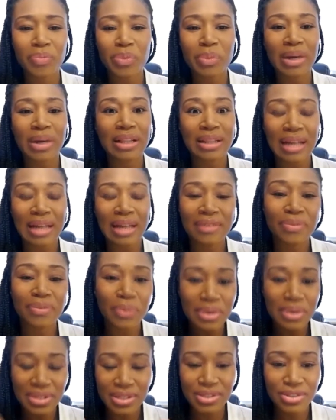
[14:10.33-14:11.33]
my life
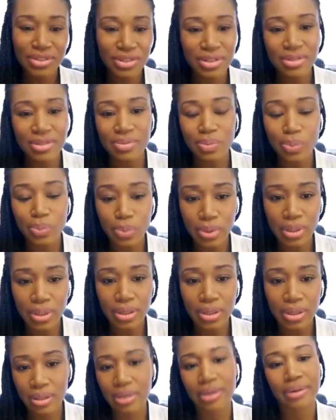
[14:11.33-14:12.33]
wasn't just work.
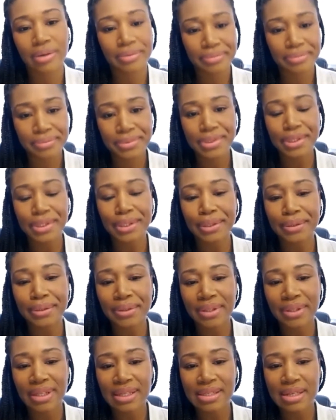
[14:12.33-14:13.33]
So
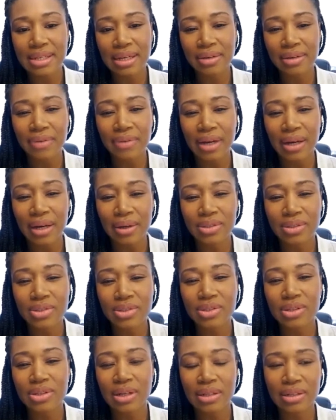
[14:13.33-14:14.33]
that's kind of how it
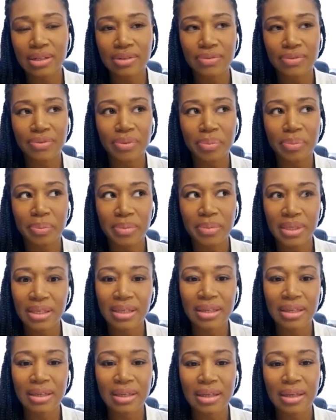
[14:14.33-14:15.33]
started for
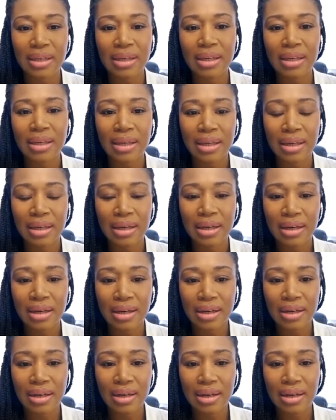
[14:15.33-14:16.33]
me
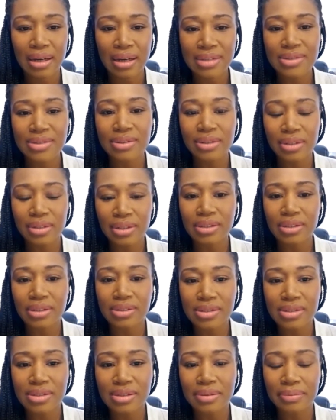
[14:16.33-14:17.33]
as a
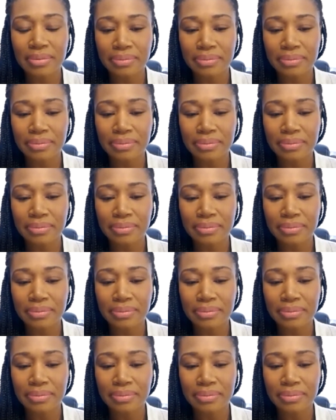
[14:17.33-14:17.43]
nurse.